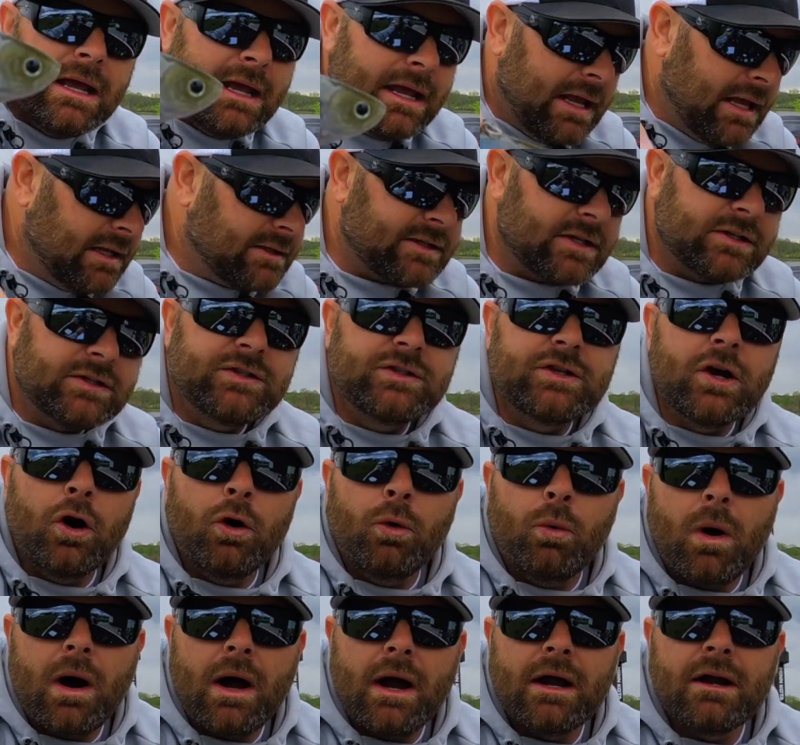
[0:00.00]
It's a
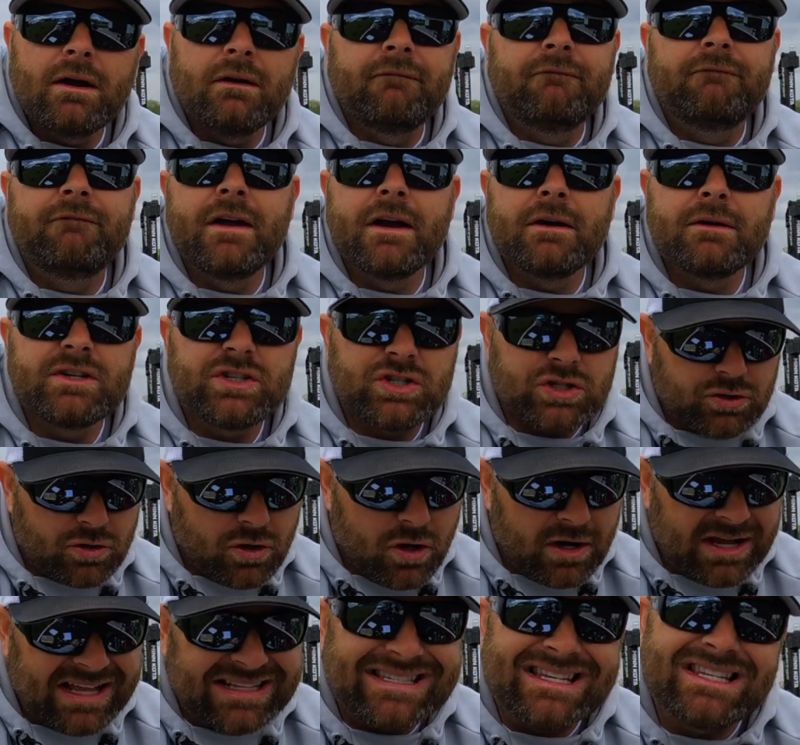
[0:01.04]
Zowire, very
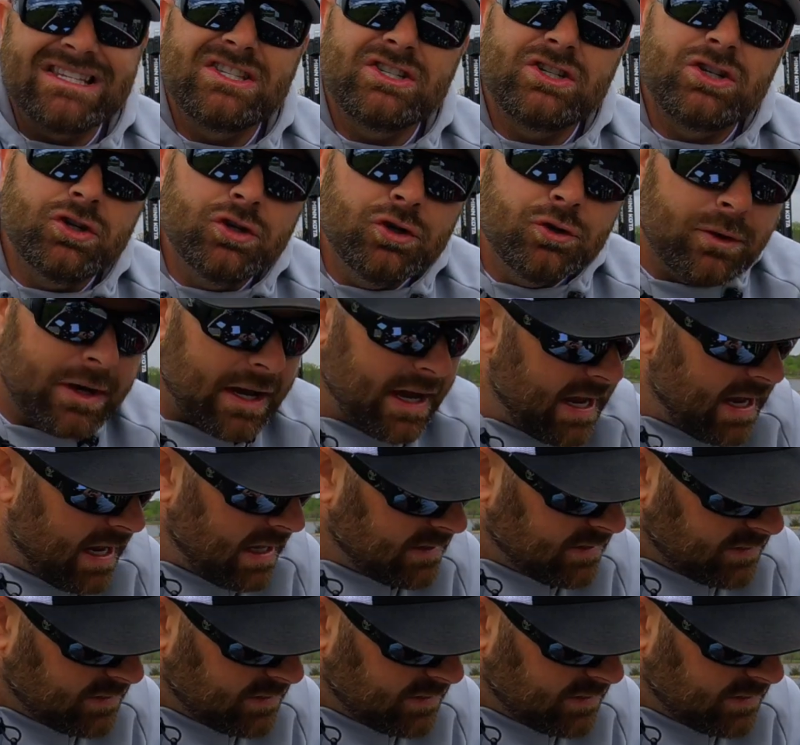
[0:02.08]
strong. It's a 2X